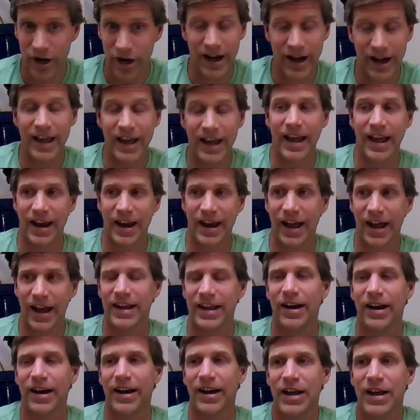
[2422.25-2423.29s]
And I, and I,
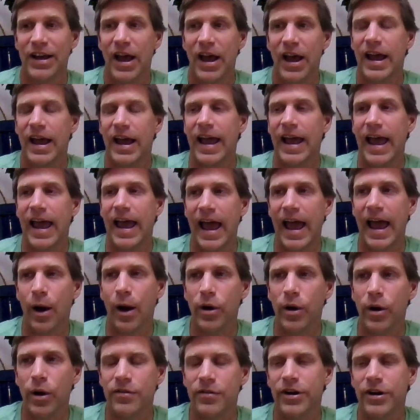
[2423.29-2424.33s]
uh,
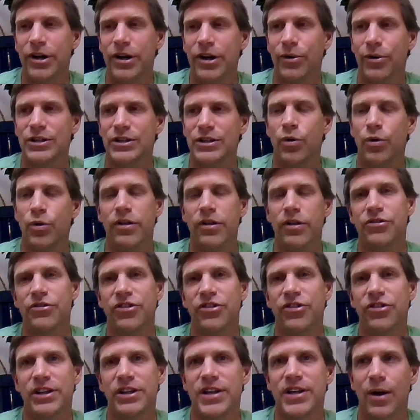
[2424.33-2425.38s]
however, you know, it's one of those
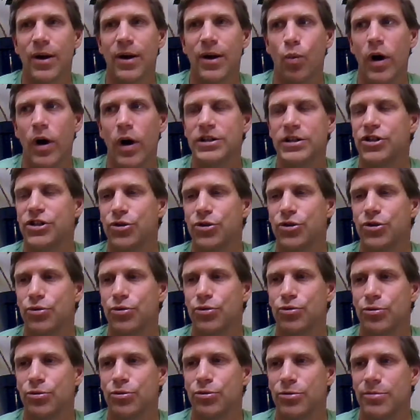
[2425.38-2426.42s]
things that once you. It's
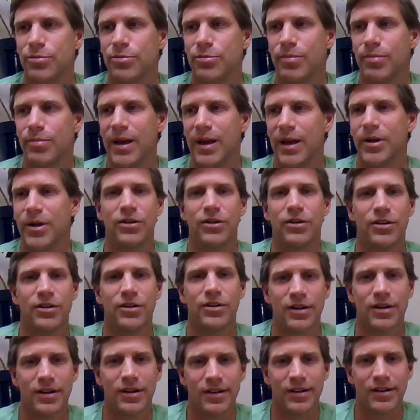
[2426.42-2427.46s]
the least scary
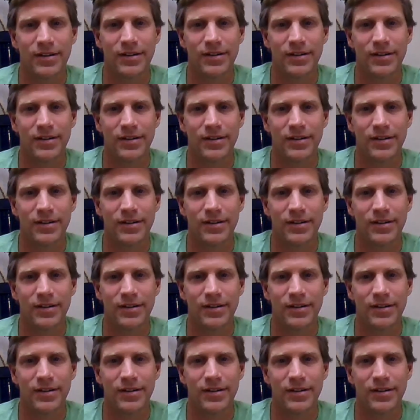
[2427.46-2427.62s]
option.